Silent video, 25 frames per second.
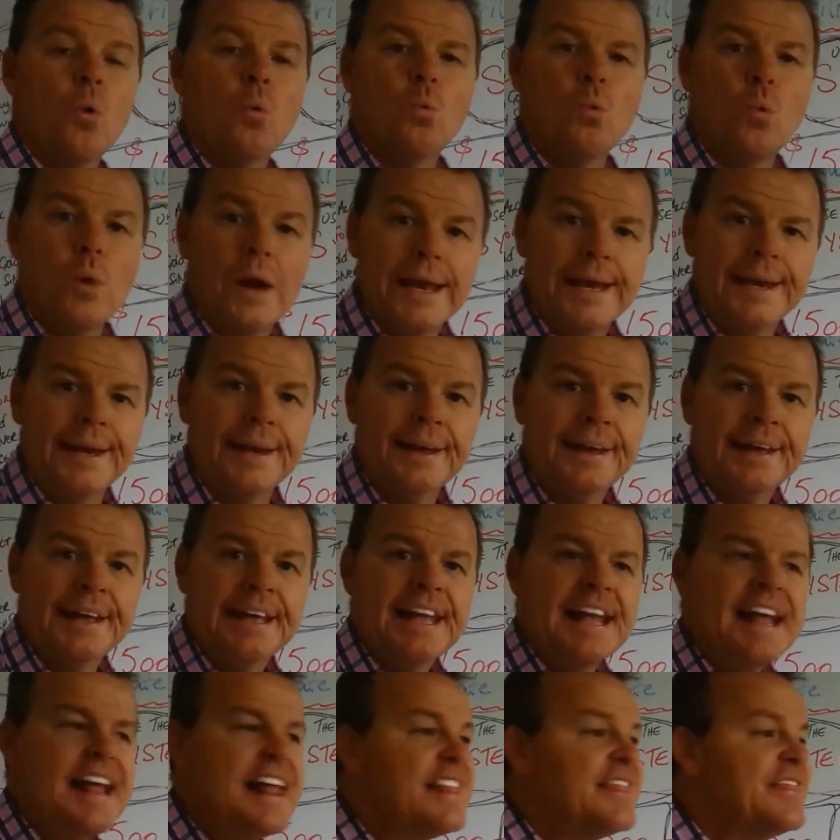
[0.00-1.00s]
win,
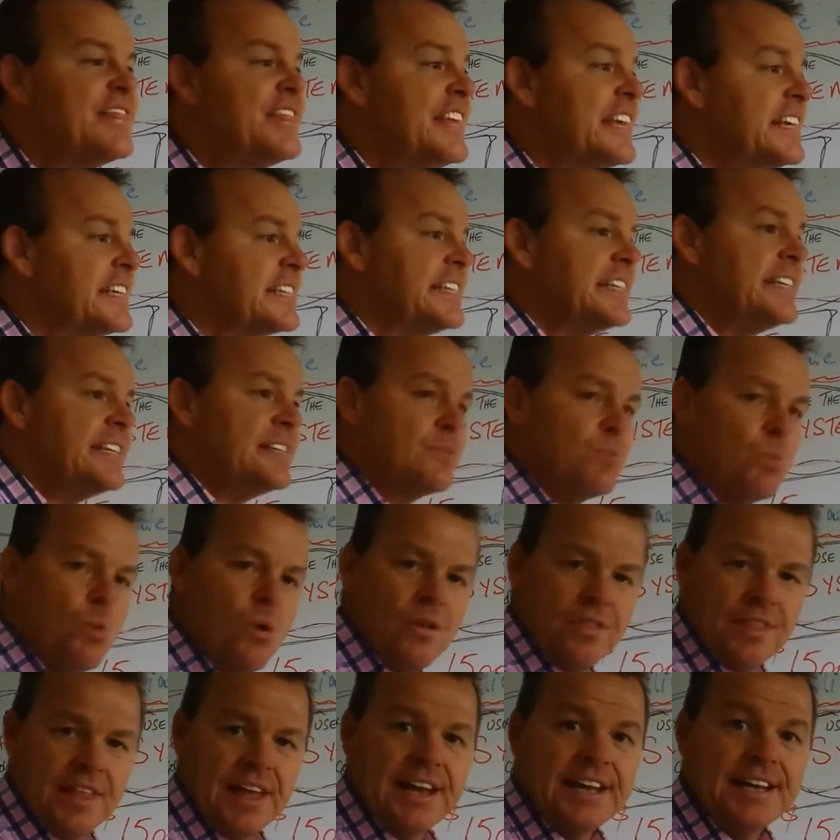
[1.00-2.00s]
this is
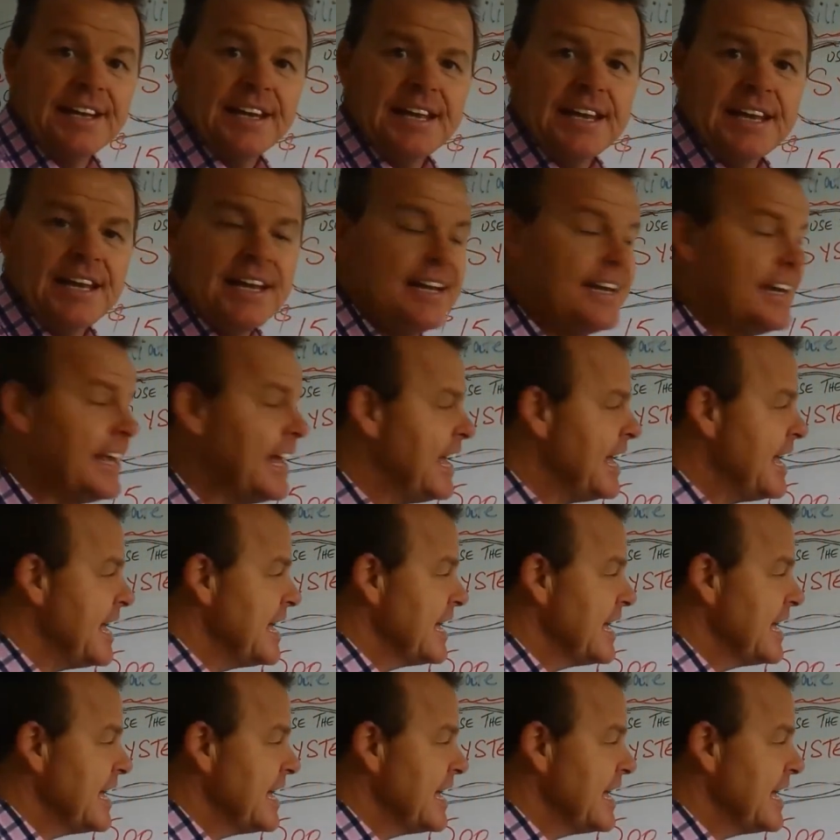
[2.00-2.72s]
what they need.